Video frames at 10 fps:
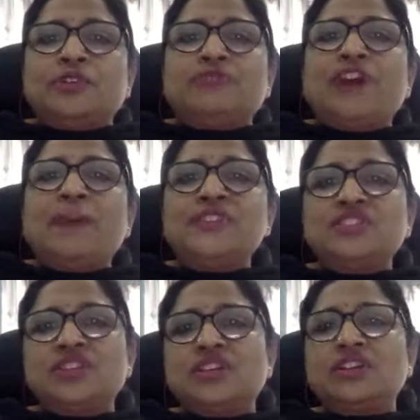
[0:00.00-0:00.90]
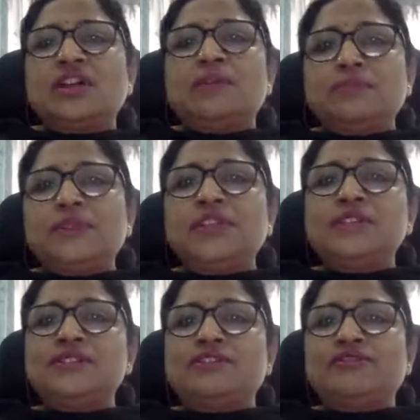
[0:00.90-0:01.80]
The pharmaceutical
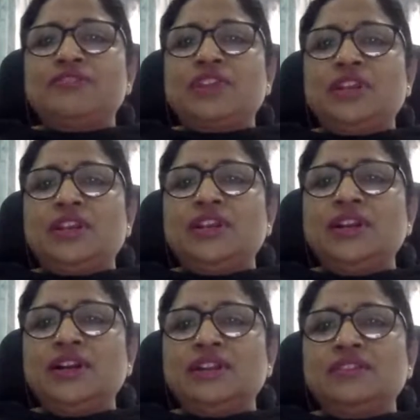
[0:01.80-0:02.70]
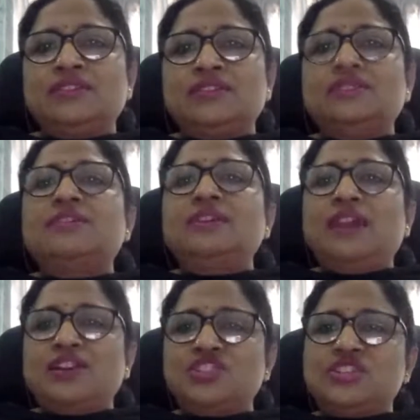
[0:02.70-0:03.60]
companies of India are the third
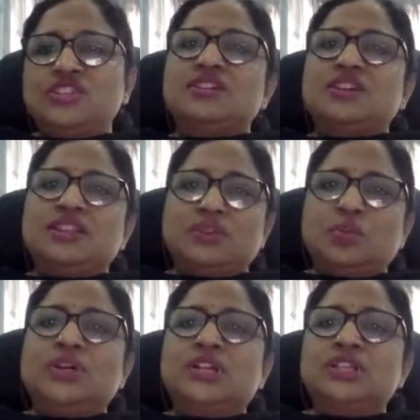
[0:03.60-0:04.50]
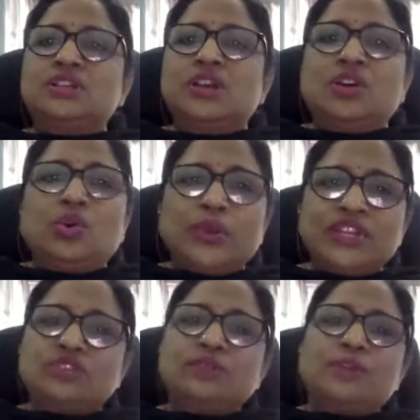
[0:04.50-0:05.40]
largest in the world,
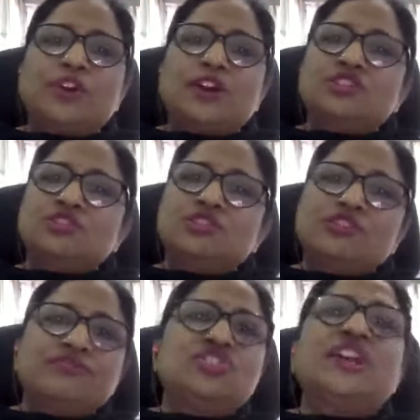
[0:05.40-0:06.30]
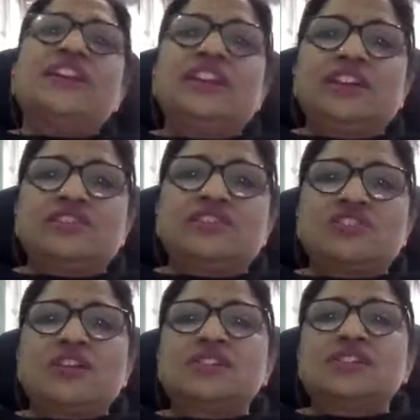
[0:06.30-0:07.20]
owing to the production of generic
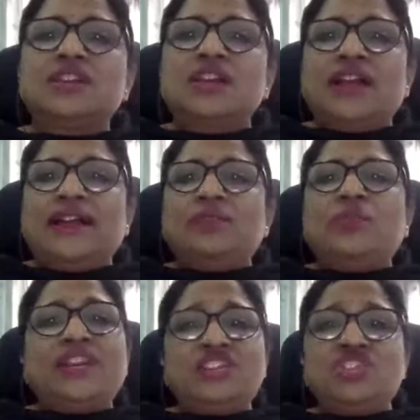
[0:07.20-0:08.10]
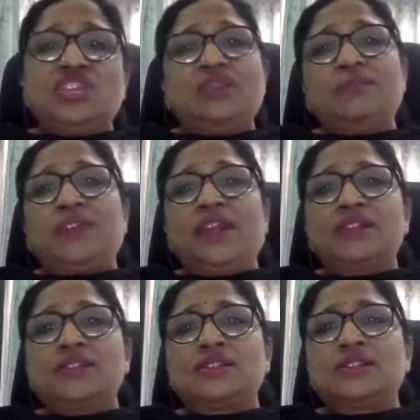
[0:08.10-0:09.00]
drugs at very cheap
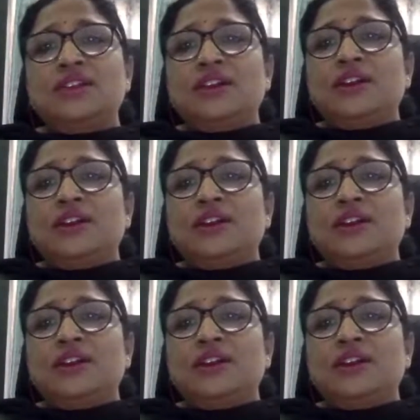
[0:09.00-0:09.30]
rates,